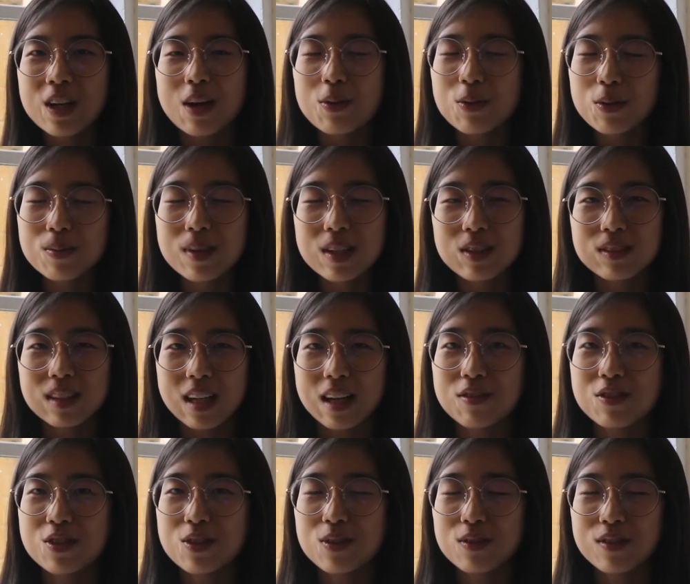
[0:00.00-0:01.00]
I want my
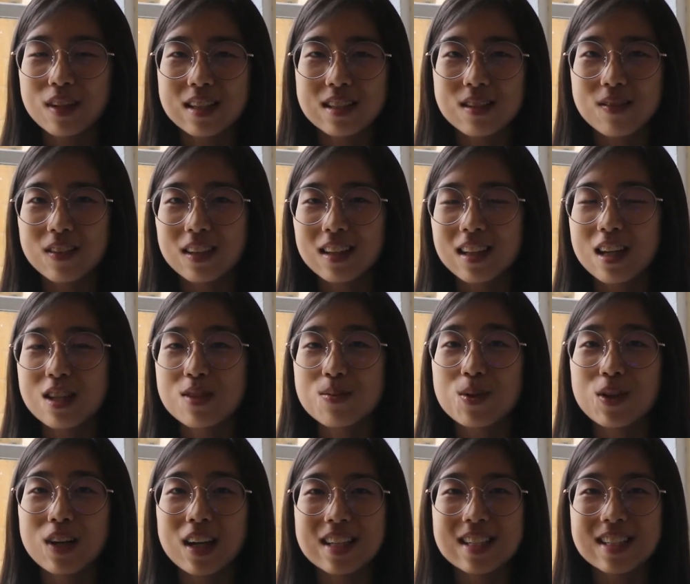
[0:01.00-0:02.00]
life to reflect something that is
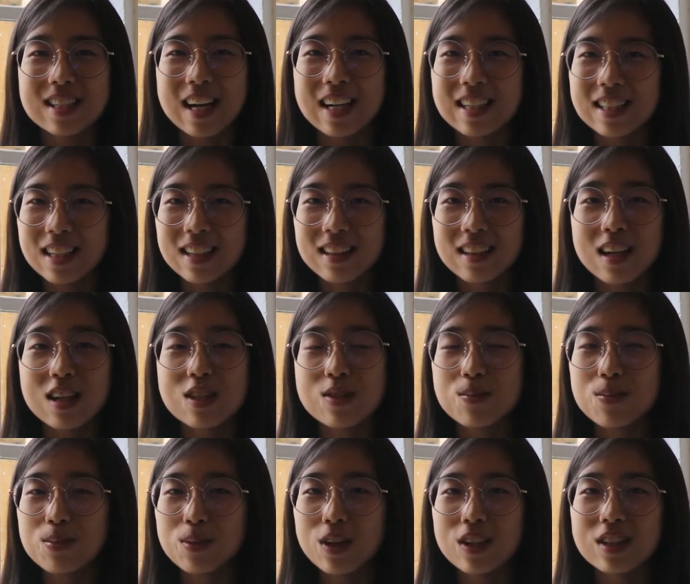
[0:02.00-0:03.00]
more exciting, that is
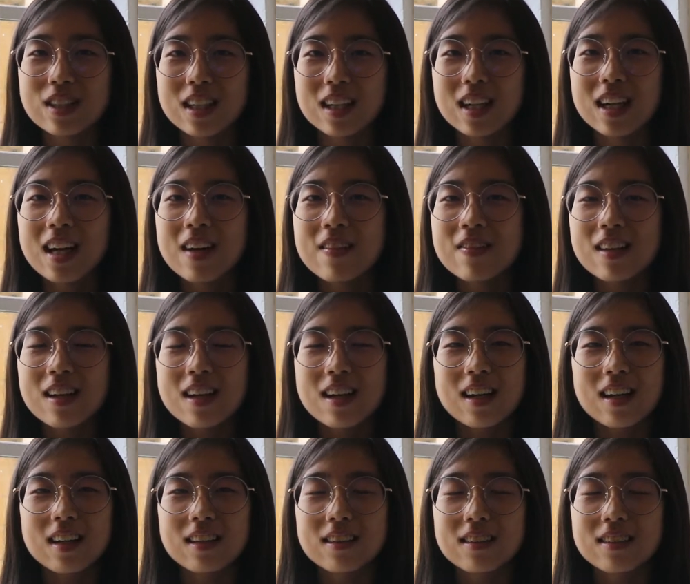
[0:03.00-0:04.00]
broader,
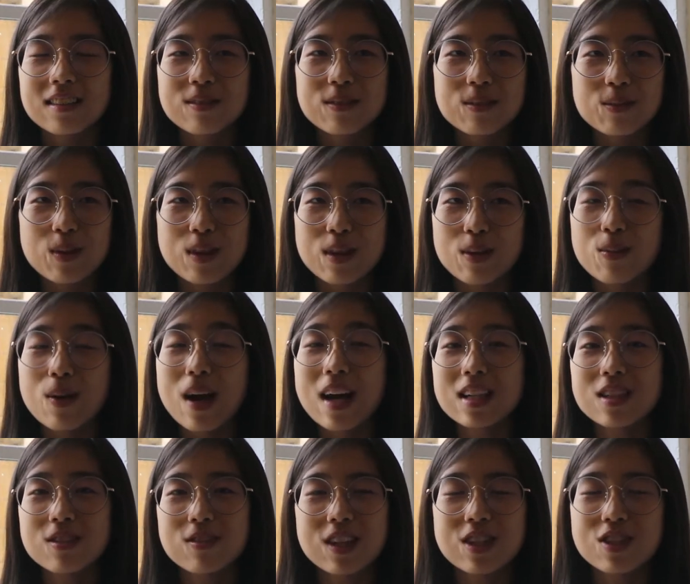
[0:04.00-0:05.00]
and with a
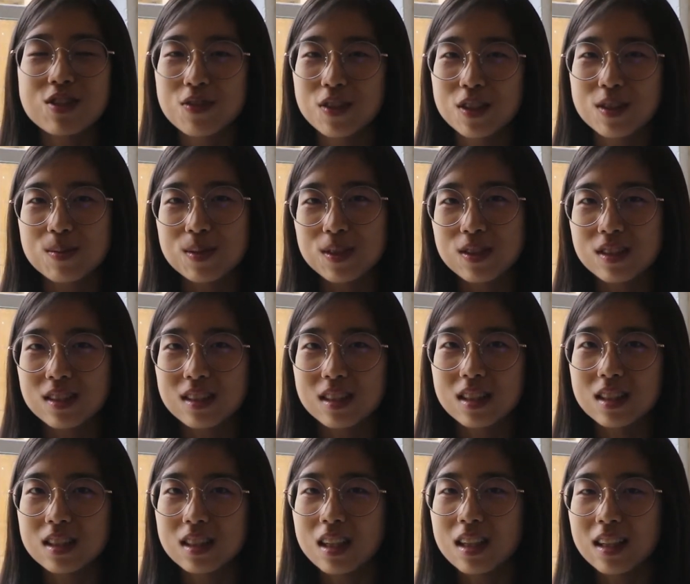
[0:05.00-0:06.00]
wider range of
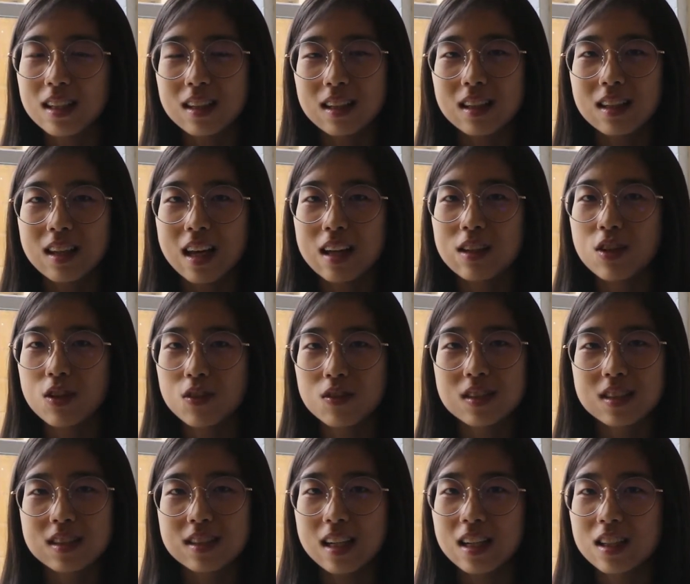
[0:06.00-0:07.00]
experiences. And I think an
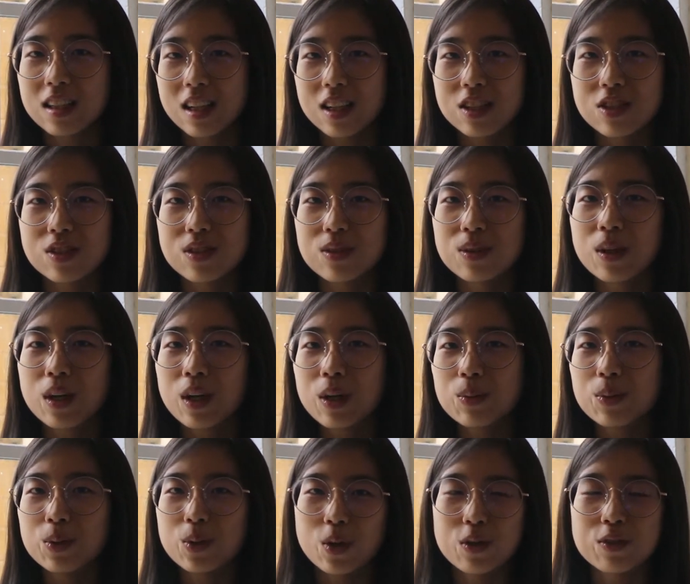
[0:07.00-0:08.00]
overseas education
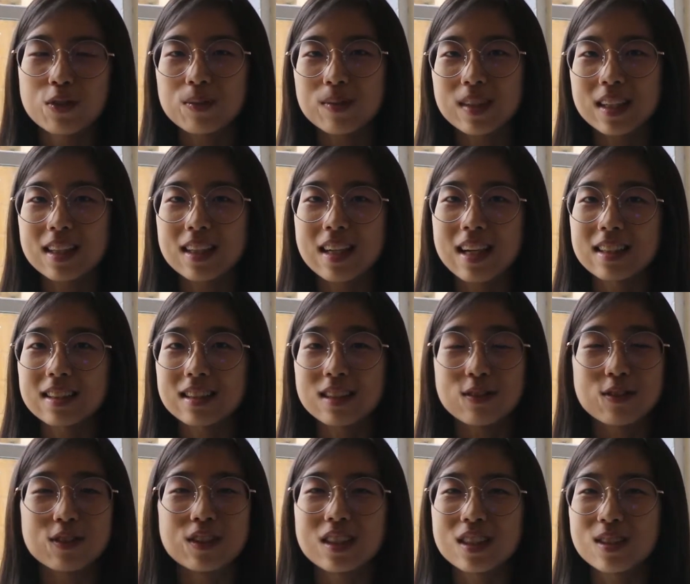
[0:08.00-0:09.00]
will offer me that
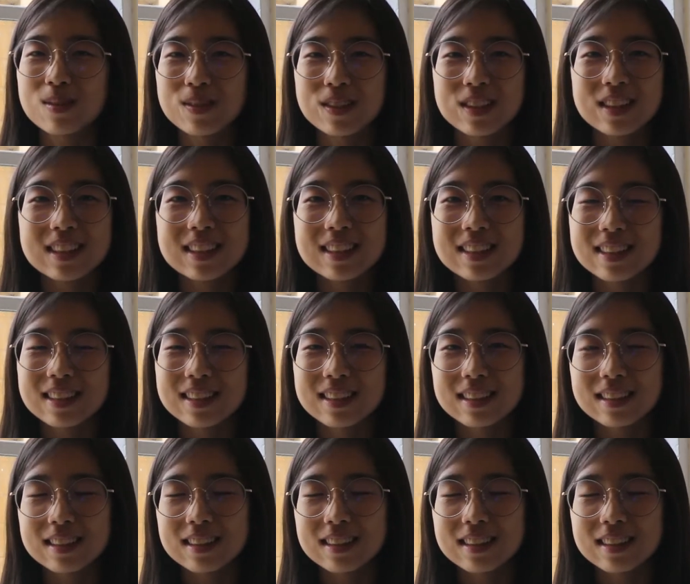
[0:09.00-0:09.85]
different experience.